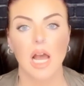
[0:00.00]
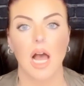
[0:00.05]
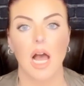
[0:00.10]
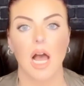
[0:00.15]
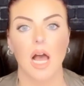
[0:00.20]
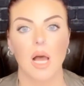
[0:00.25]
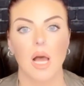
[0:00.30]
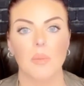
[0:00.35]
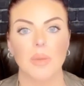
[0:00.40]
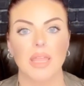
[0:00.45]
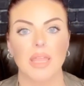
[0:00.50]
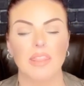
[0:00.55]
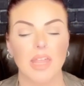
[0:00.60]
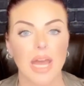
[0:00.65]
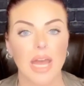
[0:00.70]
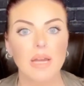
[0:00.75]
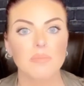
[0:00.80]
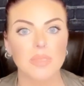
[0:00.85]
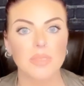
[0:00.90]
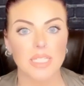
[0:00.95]
And
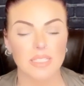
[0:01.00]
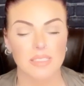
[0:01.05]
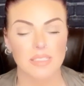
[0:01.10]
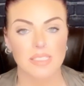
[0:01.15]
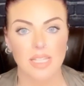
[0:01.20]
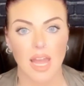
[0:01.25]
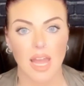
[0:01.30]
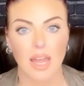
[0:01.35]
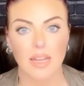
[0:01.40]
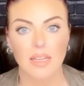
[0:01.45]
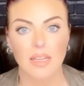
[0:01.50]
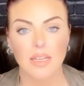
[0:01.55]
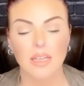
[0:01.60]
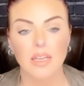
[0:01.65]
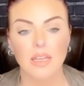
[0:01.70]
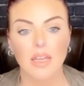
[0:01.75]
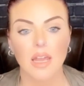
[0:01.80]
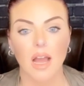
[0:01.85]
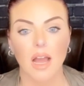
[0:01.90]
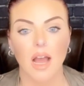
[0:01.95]
that being said,
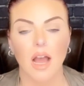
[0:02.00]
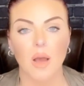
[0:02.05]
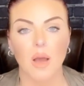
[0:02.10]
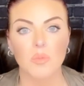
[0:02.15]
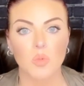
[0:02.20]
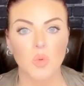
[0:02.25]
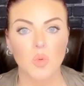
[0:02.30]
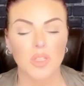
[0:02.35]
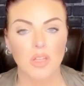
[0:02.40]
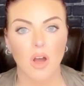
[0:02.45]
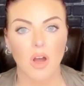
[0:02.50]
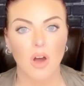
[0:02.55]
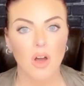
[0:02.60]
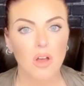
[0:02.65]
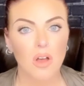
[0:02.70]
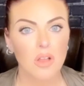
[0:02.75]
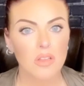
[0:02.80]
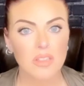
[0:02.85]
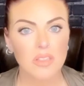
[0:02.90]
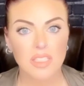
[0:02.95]
with
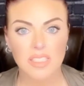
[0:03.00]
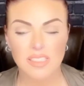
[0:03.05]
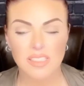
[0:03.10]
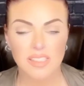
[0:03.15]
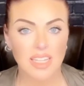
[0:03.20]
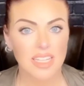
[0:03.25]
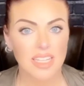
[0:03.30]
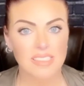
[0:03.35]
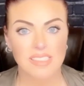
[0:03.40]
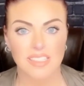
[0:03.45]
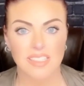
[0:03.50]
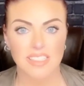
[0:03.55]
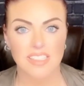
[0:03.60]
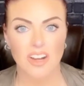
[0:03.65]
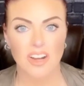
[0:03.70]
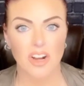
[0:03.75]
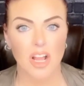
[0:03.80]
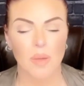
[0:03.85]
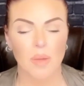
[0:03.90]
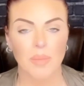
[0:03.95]
all the things that
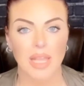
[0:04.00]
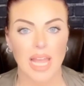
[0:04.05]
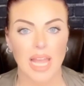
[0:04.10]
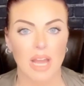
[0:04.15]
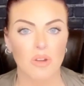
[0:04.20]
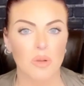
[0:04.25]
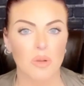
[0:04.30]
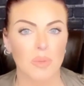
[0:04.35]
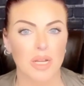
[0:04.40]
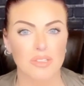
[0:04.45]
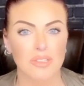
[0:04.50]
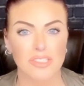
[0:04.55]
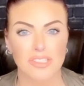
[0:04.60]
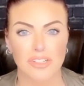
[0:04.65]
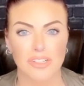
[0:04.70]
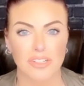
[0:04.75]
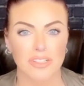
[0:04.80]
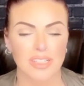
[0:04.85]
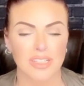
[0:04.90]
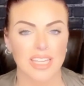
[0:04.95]
start coming out about
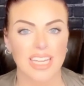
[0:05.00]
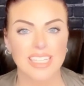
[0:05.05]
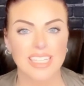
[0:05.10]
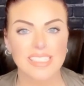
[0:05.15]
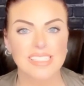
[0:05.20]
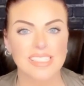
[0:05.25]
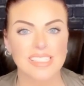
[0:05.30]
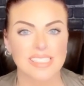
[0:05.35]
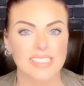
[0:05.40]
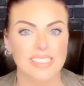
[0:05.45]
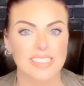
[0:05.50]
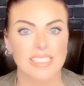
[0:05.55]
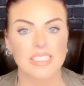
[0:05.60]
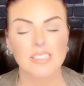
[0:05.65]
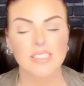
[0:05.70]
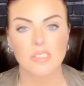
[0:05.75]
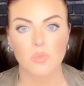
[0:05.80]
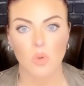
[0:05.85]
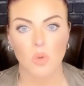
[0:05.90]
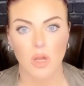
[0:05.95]
certain cases,
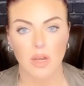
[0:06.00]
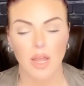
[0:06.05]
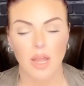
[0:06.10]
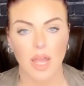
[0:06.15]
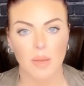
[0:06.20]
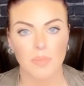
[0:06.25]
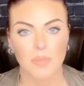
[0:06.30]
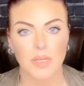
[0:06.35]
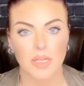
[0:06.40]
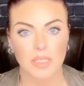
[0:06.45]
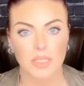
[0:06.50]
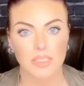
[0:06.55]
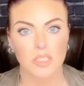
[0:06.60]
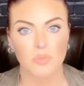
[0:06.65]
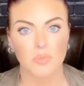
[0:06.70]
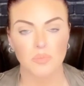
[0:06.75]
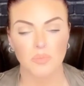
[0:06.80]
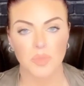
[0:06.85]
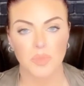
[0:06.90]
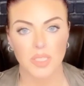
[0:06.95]
this one happening to
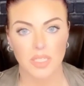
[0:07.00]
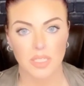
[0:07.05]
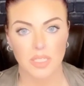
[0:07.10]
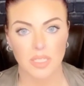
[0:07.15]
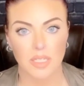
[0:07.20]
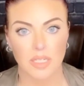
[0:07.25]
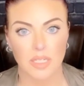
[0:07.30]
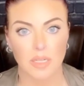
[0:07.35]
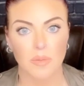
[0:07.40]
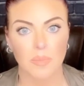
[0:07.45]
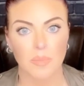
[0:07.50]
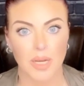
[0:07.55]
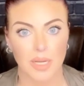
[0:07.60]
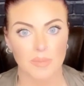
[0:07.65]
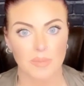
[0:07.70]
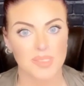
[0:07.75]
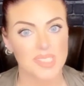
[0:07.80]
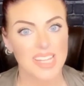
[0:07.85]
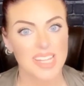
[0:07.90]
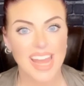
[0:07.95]
be
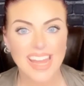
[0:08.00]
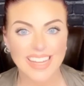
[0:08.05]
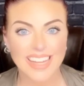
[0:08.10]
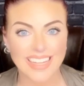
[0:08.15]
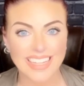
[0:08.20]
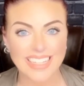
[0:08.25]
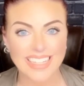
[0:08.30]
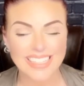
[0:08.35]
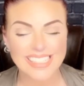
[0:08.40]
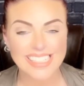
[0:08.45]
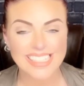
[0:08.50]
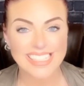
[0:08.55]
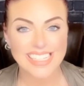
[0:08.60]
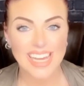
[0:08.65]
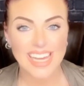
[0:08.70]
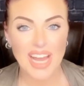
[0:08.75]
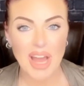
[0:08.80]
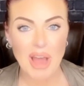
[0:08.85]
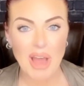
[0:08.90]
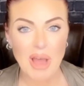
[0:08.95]
Bob Saget,
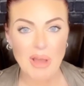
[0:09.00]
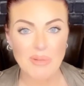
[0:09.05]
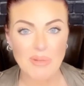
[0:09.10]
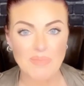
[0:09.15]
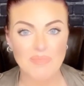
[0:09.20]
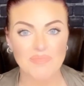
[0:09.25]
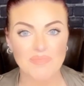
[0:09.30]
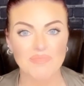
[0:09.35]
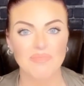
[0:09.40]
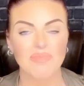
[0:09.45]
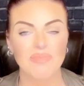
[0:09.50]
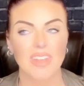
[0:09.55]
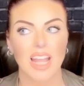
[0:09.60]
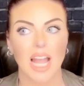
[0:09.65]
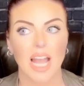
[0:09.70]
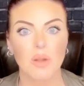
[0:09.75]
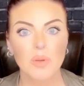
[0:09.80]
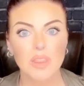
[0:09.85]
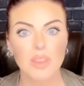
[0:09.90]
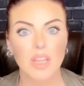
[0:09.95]
I
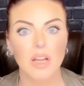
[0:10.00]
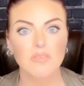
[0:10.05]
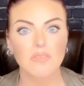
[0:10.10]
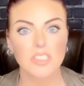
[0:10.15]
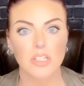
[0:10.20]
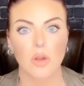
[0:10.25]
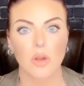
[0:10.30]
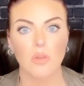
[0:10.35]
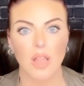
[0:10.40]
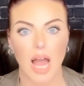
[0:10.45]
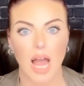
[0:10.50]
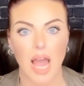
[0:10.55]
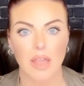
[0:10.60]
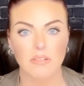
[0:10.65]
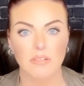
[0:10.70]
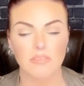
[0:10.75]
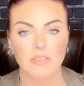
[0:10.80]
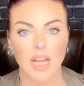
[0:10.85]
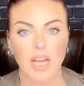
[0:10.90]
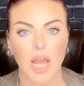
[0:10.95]
would love to go
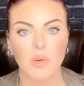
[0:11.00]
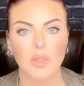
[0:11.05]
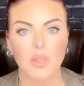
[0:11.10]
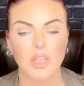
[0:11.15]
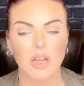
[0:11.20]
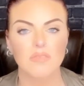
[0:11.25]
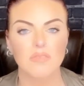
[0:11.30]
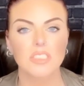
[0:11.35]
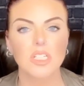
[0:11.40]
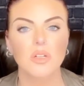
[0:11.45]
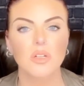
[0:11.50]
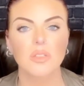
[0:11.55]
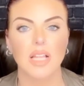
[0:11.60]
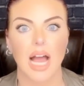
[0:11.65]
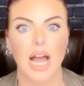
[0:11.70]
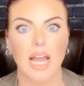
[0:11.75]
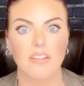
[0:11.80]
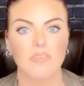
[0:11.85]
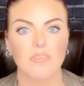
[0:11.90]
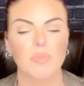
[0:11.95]
live. I would love to go
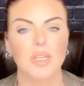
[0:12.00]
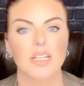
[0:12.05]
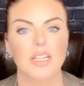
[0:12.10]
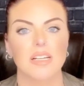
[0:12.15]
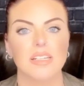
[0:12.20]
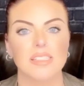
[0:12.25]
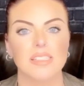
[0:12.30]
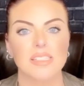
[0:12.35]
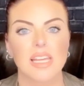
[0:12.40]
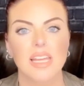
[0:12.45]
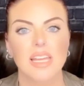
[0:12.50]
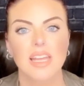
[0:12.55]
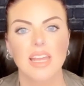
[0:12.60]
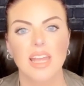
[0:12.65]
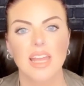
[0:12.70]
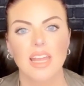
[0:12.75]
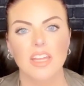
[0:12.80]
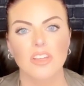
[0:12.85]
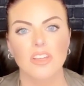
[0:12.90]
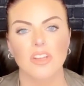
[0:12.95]
live because,
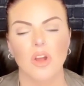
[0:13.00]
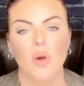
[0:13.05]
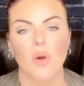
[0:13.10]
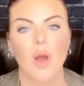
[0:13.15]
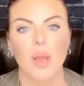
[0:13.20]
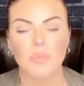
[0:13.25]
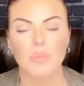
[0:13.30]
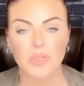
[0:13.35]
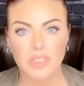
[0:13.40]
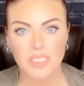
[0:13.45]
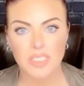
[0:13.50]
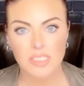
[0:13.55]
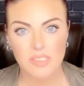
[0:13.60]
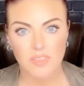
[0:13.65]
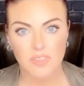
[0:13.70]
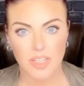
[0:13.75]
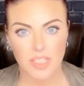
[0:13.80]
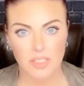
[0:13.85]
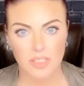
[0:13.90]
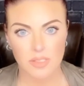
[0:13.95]
you know, I put these
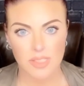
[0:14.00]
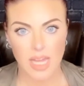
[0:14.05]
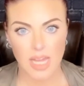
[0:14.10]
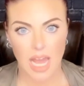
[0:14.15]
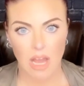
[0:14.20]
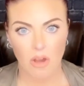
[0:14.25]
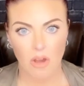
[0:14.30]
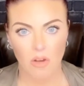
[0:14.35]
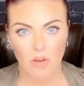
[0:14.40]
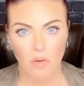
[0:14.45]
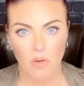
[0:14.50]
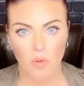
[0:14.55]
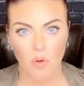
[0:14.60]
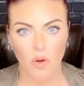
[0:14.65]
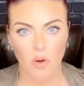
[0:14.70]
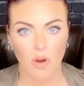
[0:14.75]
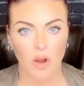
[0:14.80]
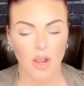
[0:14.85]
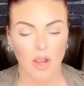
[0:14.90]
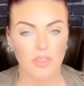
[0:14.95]
videos out
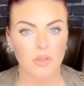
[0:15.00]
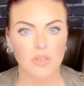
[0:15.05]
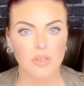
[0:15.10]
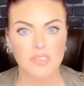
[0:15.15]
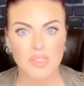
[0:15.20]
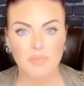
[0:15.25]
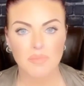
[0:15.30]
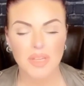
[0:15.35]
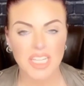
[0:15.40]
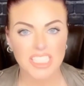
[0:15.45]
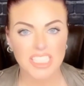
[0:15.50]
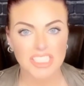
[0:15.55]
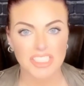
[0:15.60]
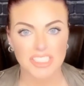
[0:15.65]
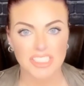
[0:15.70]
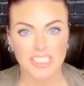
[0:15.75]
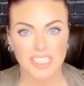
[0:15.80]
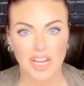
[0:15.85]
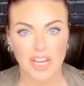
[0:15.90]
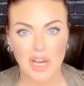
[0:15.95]
or I throw some
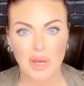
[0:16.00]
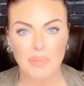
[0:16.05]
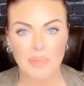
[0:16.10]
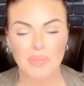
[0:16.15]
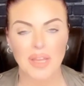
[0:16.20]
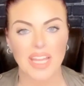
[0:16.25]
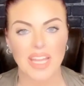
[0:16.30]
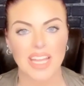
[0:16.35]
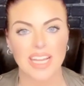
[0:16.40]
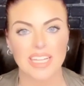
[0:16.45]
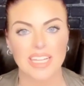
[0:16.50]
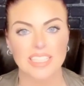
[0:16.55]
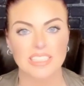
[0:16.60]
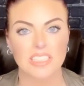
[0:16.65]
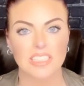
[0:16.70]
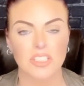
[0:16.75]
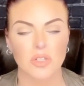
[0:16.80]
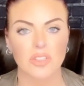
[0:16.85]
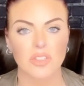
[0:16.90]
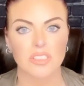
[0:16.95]
pictures up and,
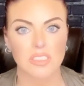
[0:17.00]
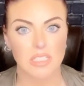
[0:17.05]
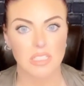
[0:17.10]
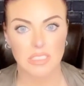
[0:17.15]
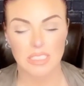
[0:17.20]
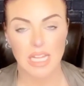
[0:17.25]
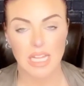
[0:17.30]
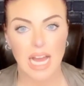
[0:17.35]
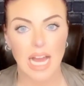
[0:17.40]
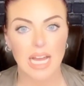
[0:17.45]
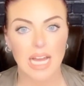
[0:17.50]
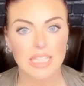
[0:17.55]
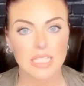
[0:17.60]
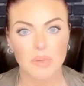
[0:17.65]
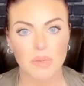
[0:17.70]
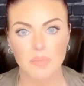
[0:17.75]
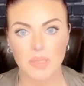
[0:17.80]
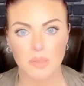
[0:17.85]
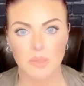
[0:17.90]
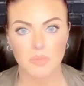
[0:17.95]
you know, there's a lot
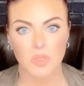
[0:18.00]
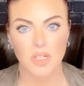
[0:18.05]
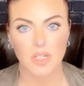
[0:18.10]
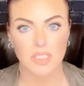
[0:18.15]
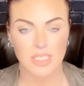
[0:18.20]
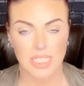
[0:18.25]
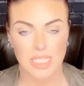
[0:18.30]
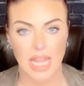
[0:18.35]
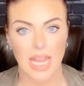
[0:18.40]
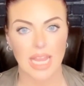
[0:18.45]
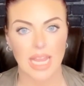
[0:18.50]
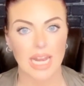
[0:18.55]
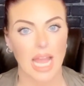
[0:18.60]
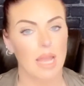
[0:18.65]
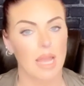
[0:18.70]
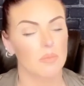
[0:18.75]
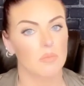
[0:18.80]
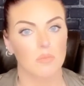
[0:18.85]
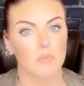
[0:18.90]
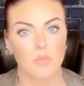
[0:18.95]
that people are saying and
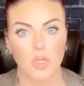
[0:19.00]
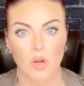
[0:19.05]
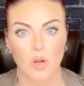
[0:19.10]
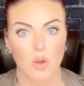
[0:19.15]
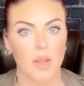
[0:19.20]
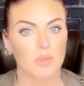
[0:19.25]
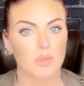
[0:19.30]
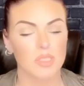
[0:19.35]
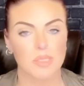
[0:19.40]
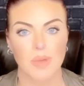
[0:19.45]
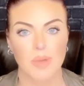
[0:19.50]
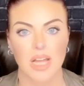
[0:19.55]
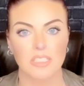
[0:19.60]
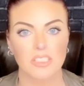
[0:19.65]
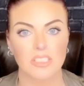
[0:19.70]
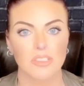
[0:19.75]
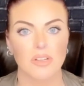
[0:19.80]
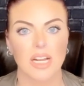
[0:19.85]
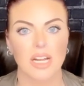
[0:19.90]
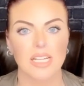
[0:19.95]
I respond
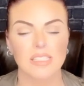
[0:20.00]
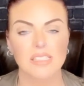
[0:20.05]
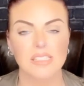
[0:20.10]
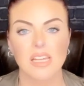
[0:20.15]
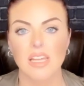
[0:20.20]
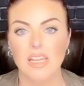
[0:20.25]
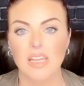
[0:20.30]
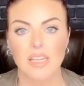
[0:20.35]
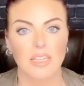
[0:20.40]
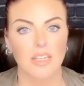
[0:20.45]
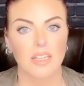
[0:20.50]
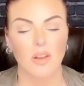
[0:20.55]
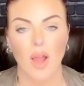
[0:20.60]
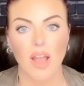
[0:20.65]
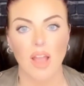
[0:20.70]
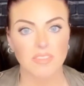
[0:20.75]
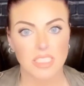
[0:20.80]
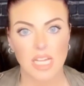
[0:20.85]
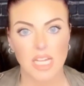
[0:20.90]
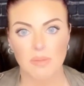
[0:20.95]
to you guys, you know,
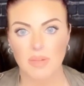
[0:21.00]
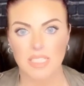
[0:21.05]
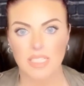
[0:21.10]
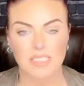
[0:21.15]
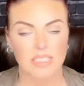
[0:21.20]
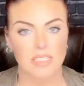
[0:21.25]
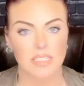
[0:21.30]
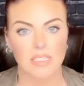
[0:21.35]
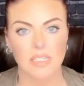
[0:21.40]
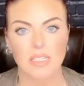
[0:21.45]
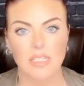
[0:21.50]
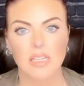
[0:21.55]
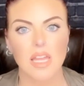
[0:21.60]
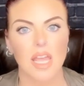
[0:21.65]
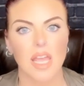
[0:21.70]
every time I see it.